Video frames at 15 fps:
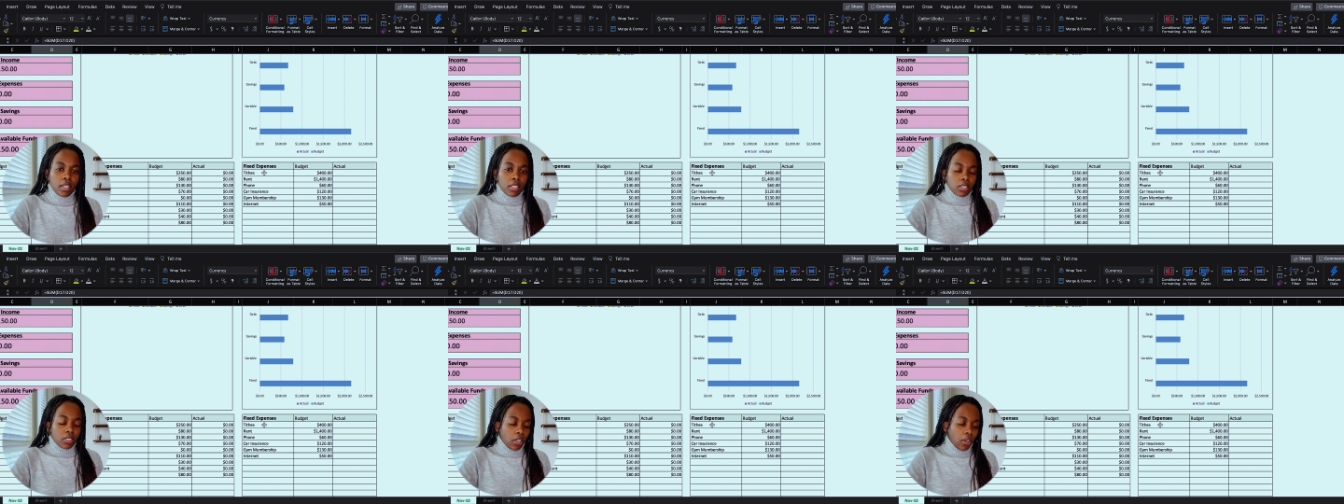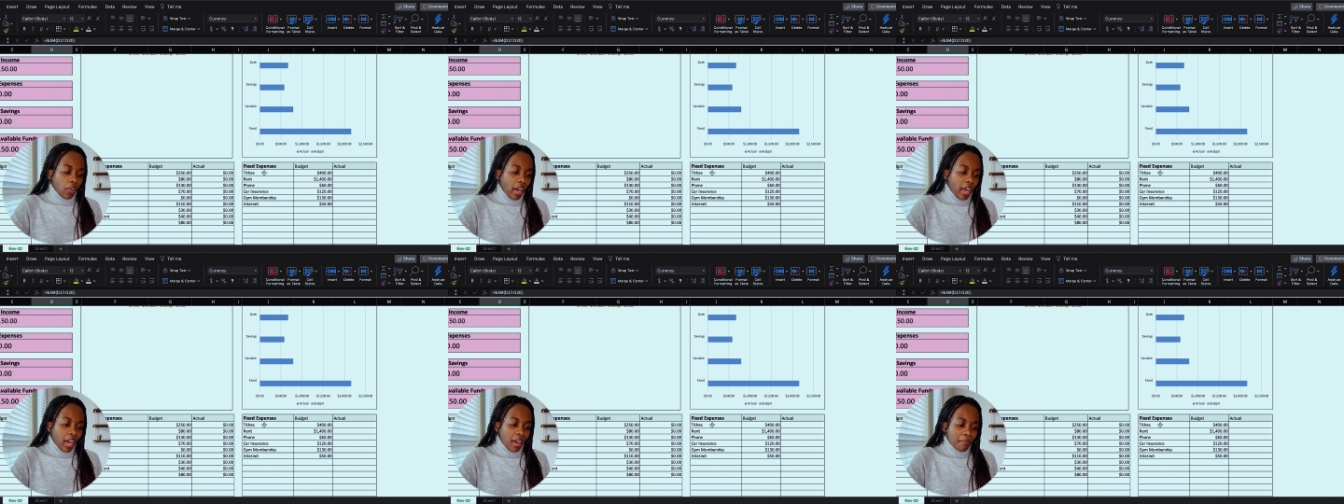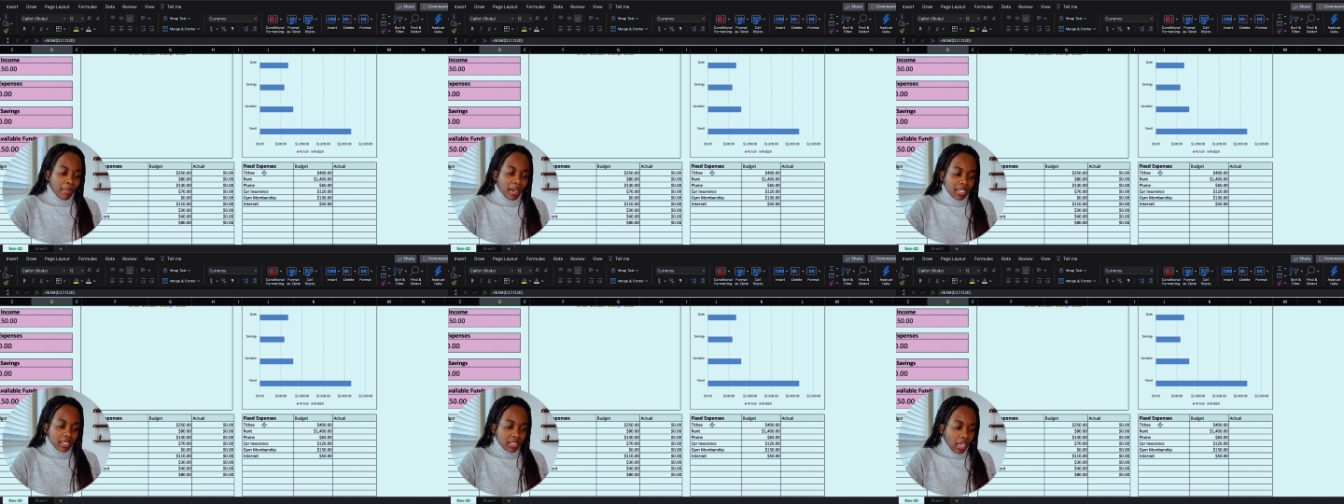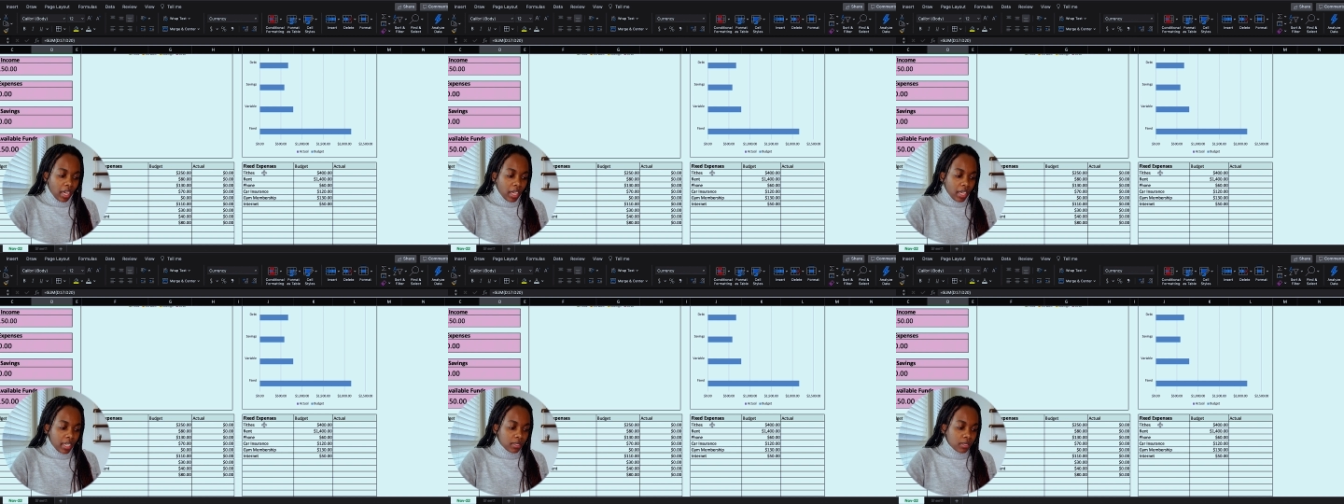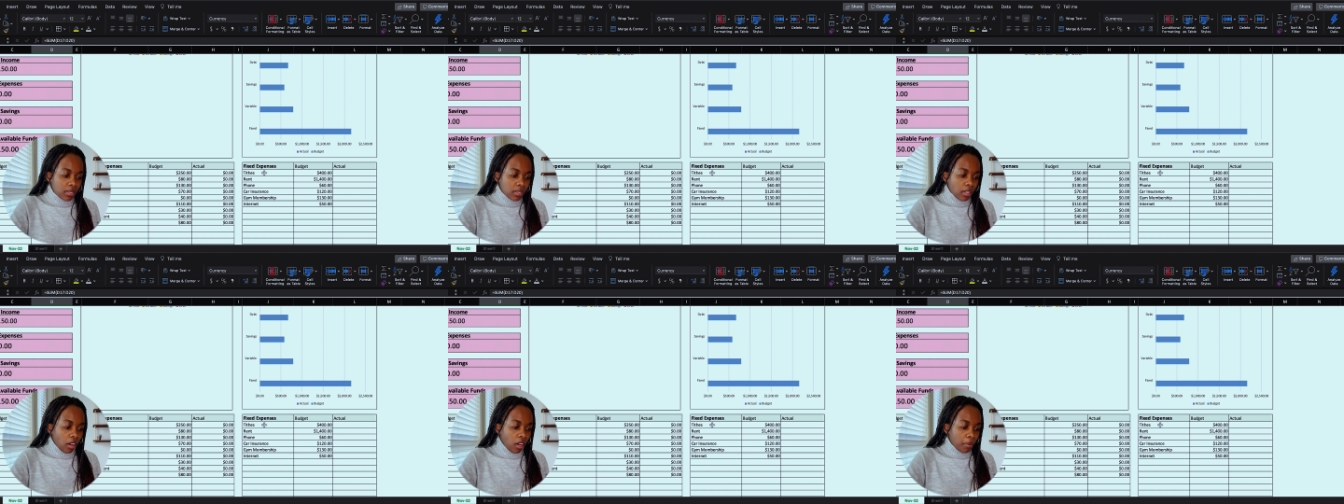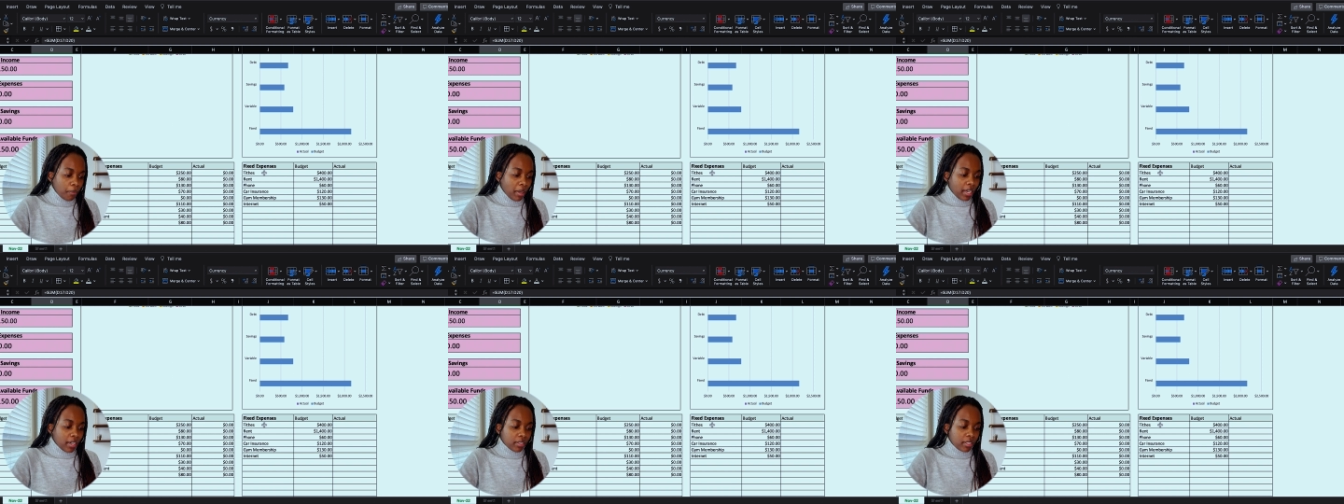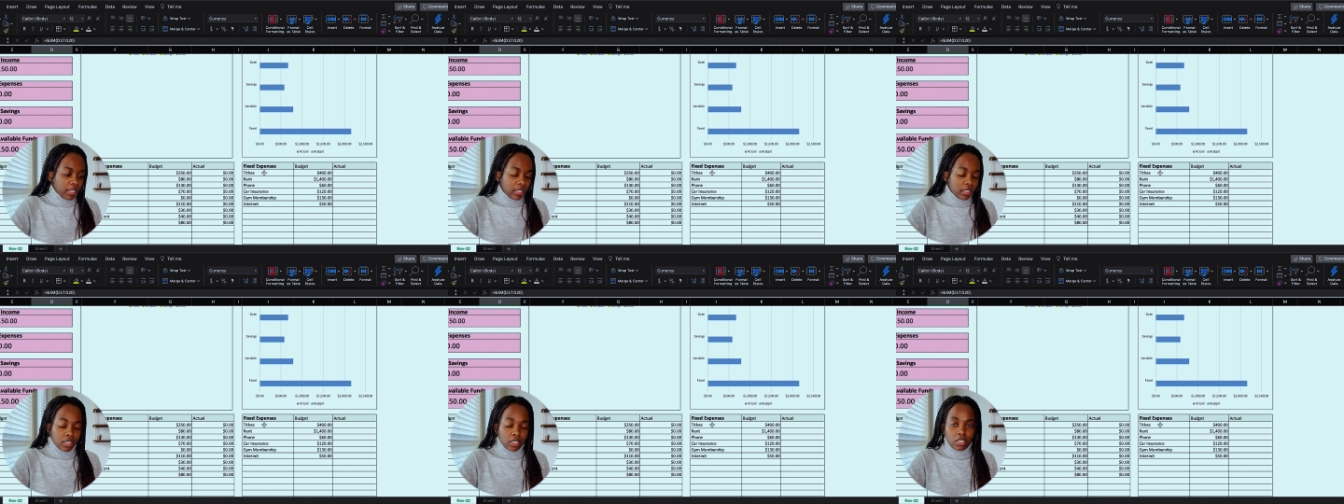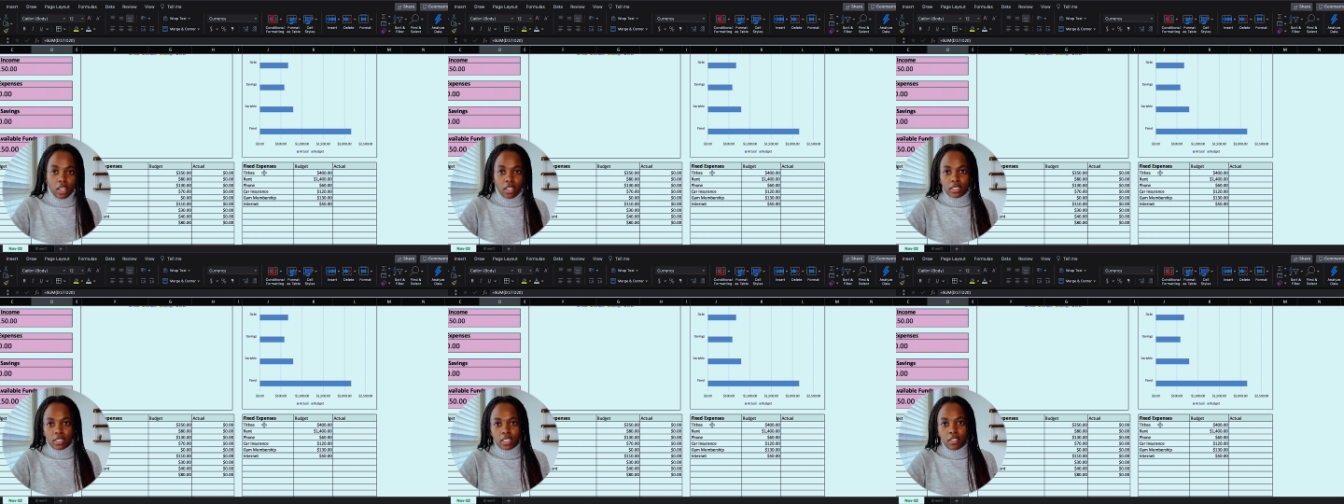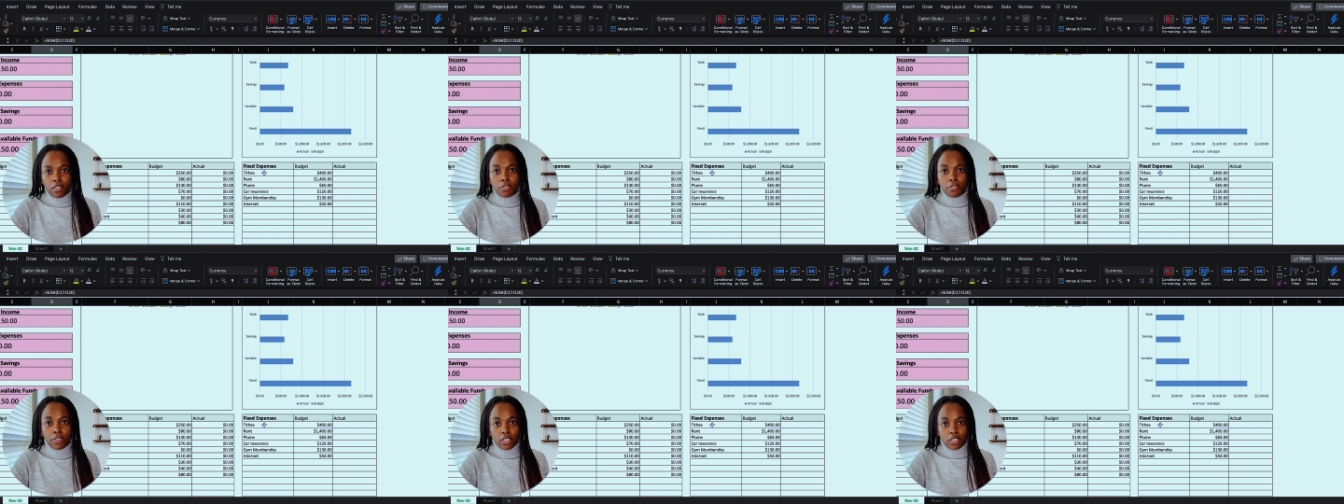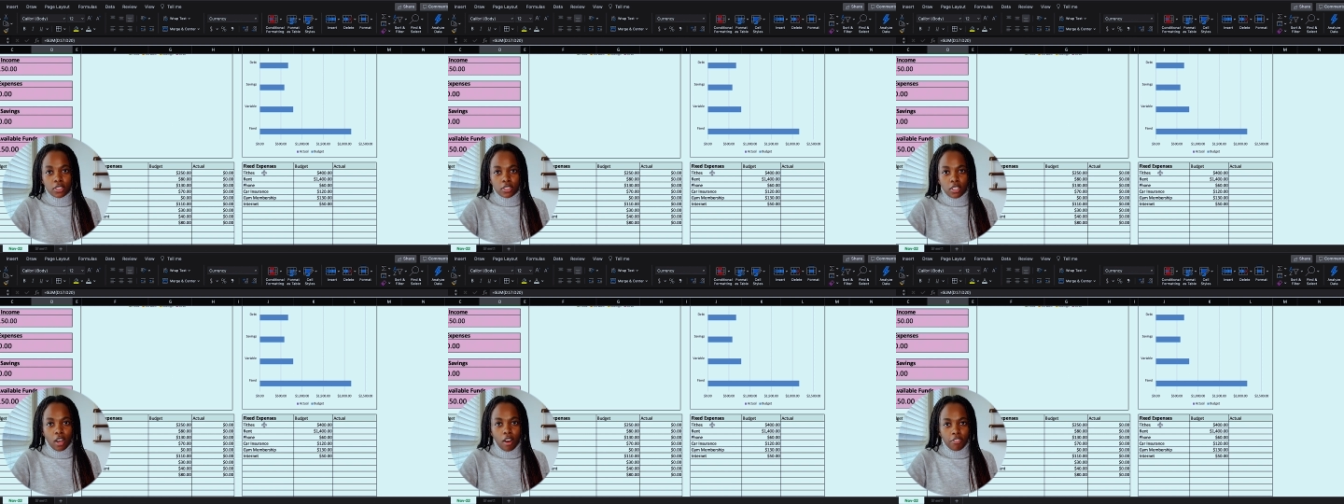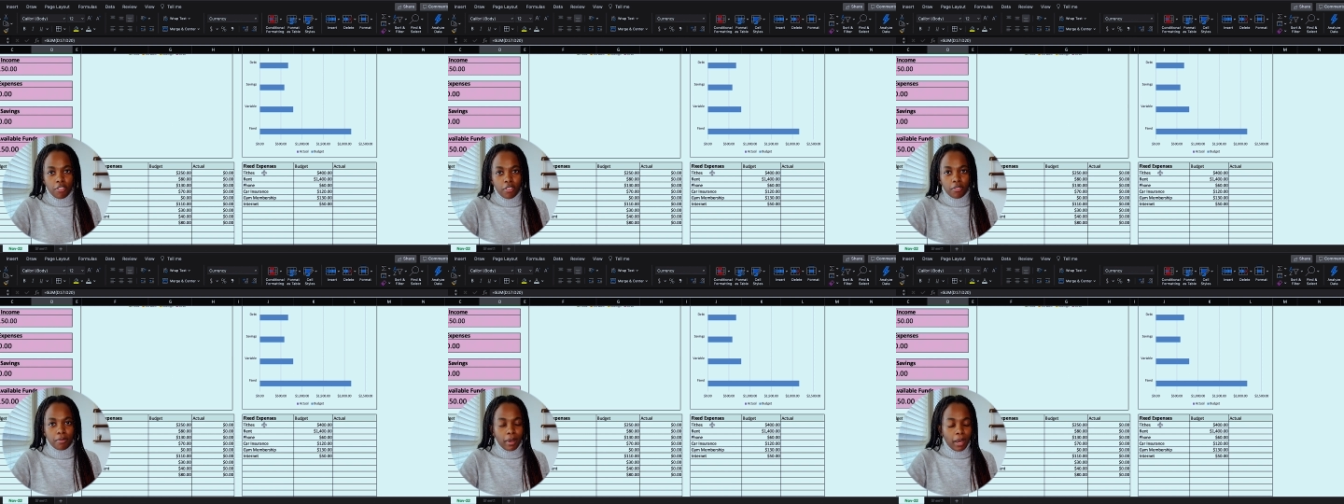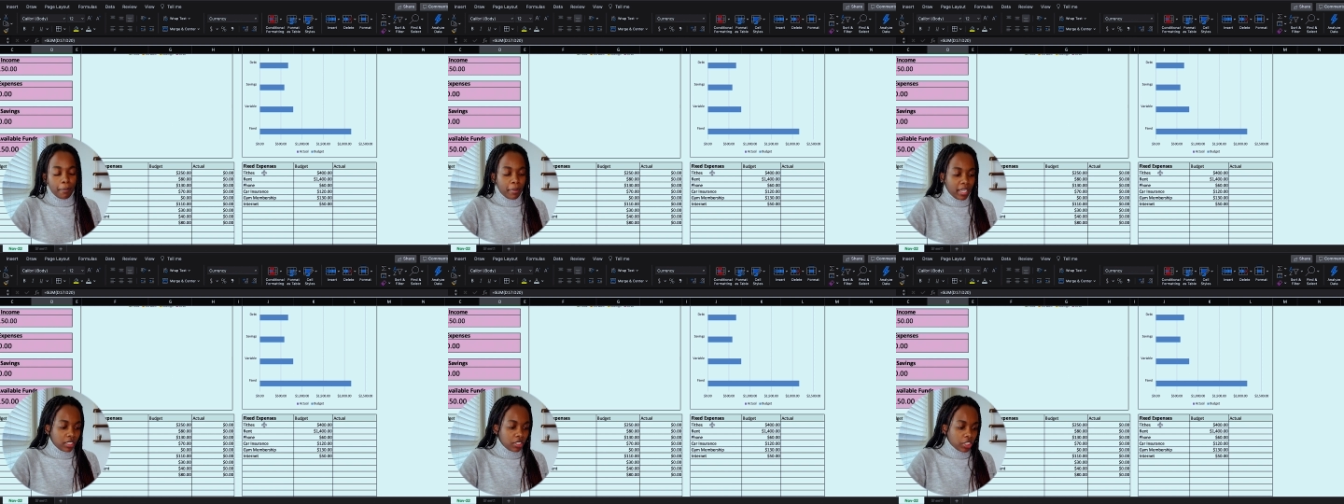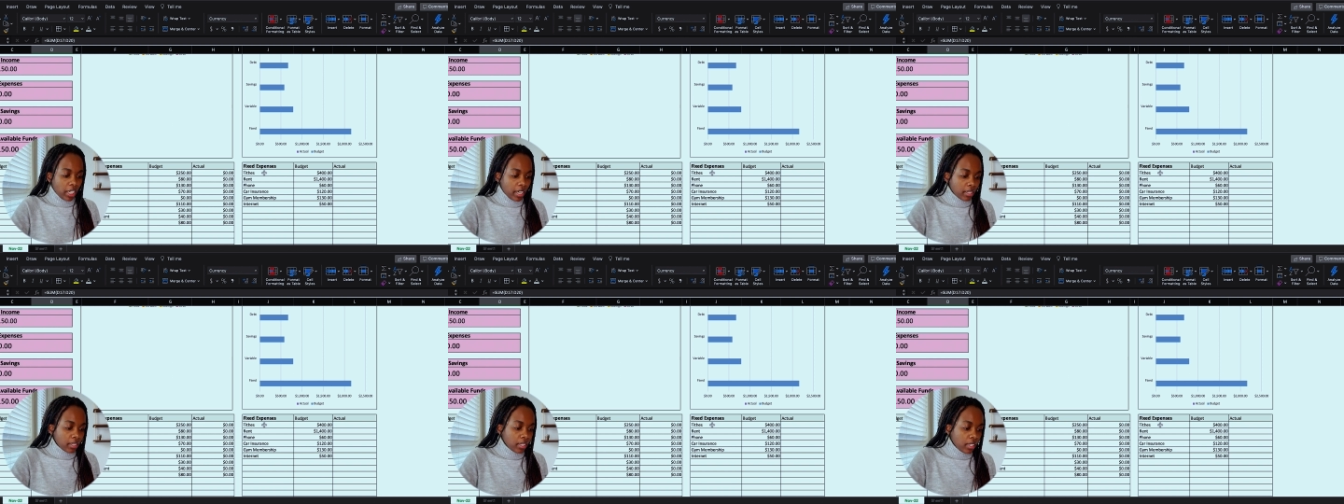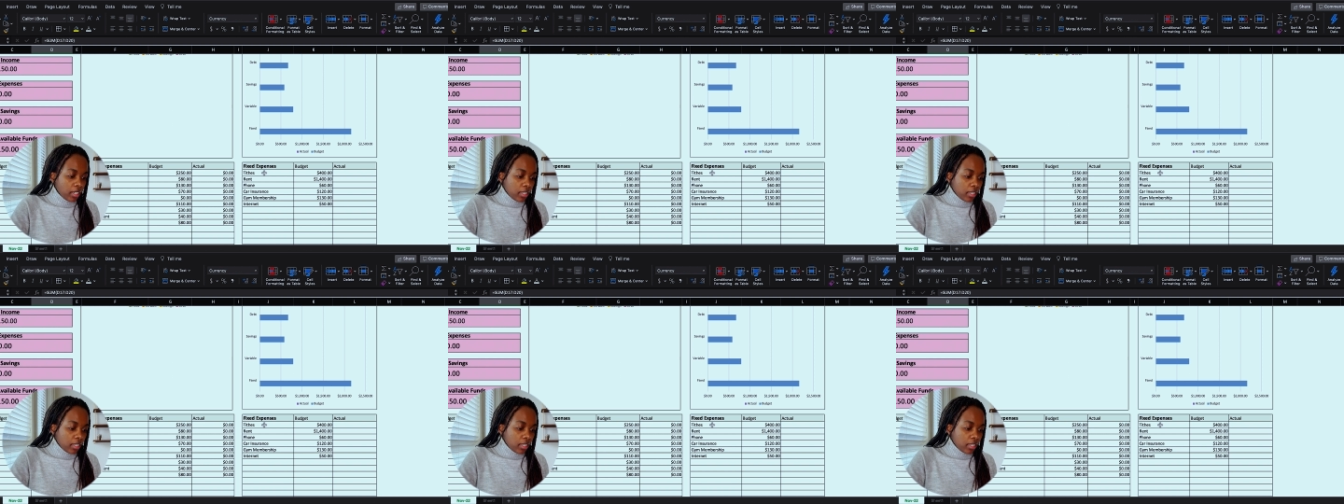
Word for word: So I have my tithes automatically deducted first off of my paycheck.